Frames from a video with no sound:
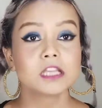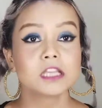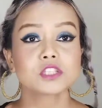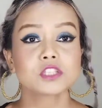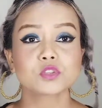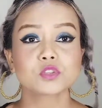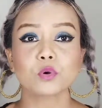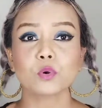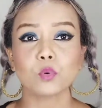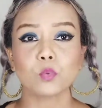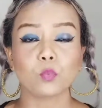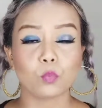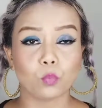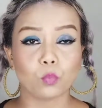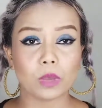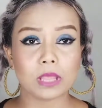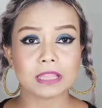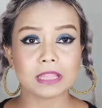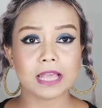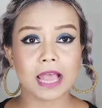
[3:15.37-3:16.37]
So
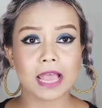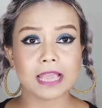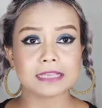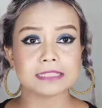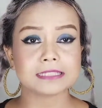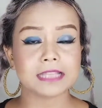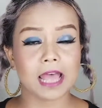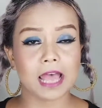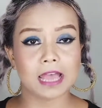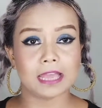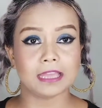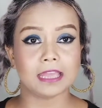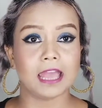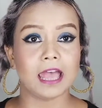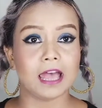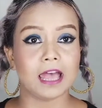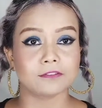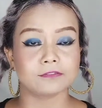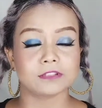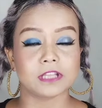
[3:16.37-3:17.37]
well guys, I
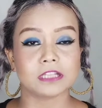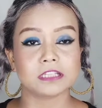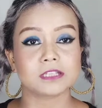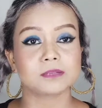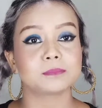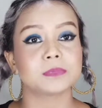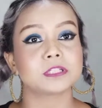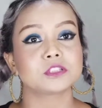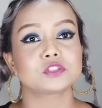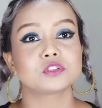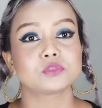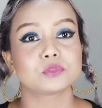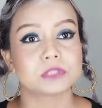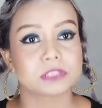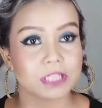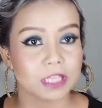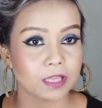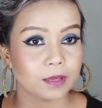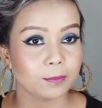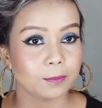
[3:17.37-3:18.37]
have nothing much to
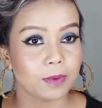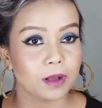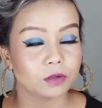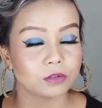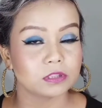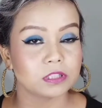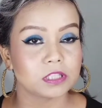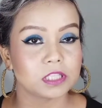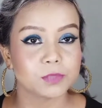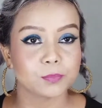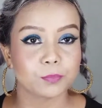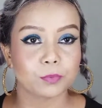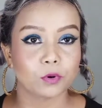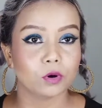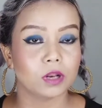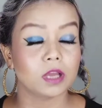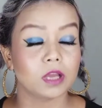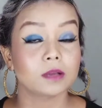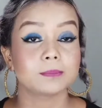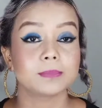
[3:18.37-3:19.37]
say about this
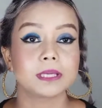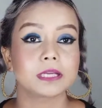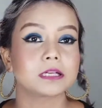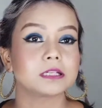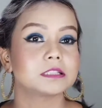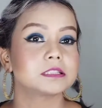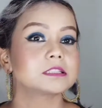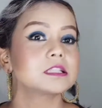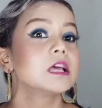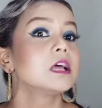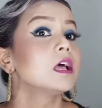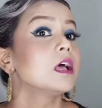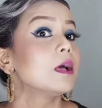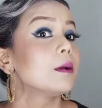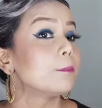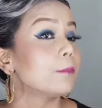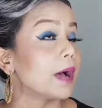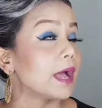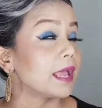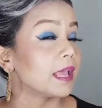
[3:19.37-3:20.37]
product, because
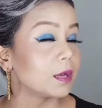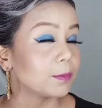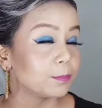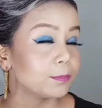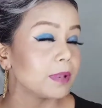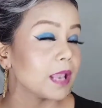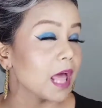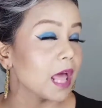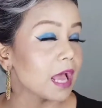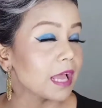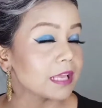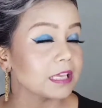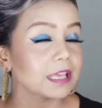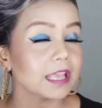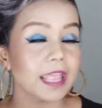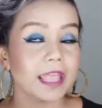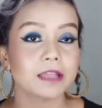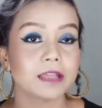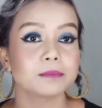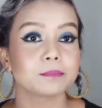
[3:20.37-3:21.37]
by
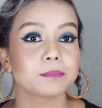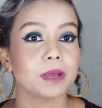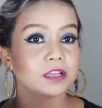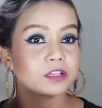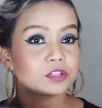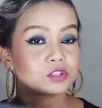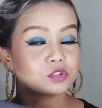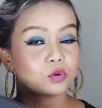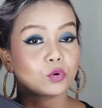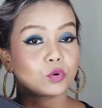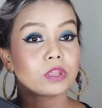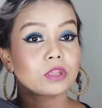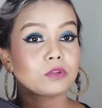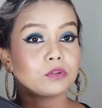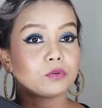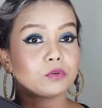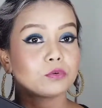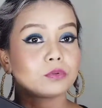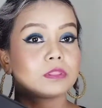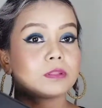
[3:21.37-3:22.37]
applying and by showing
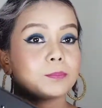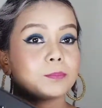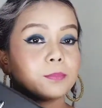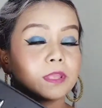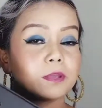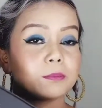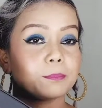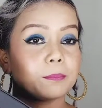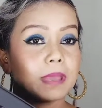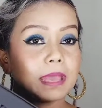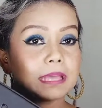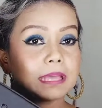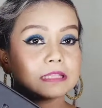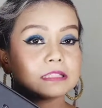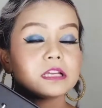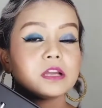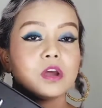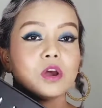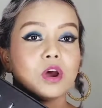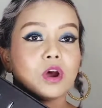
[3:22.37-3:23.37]
you the pigment
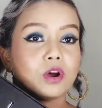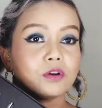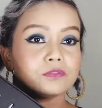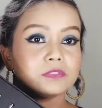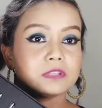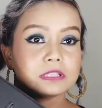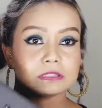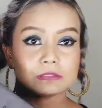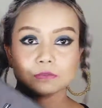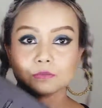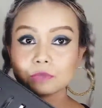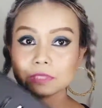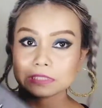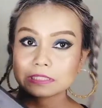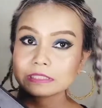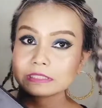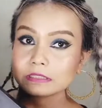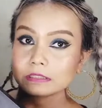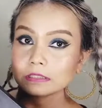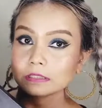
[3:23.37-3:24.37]
of this
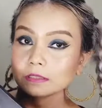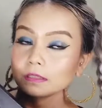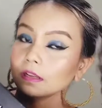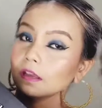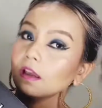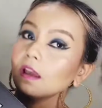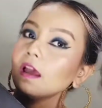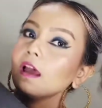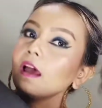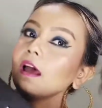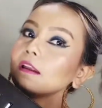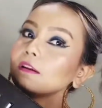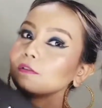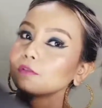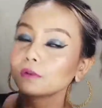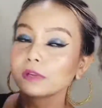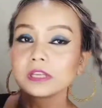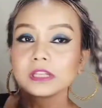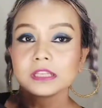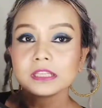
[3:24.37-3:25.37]
resistant,
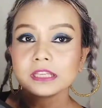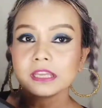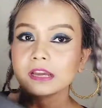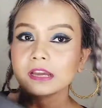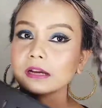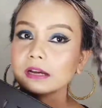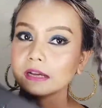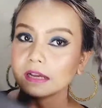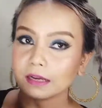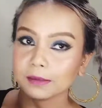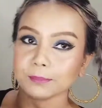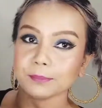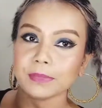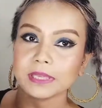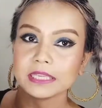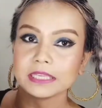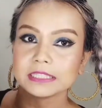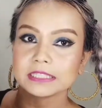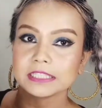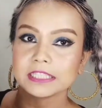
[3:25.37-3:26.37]
really
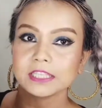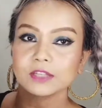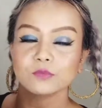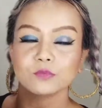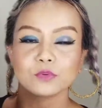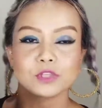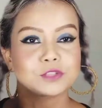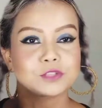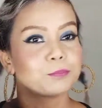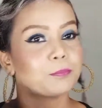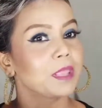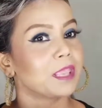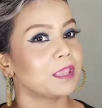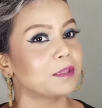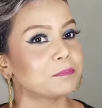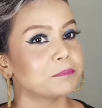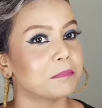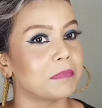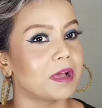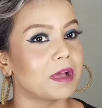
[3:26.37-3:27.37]
amazing, which
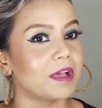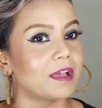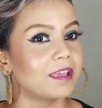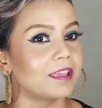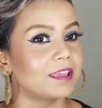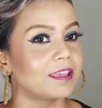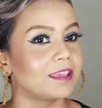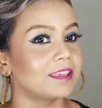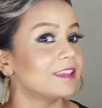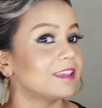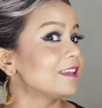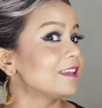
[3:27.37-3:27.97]
make my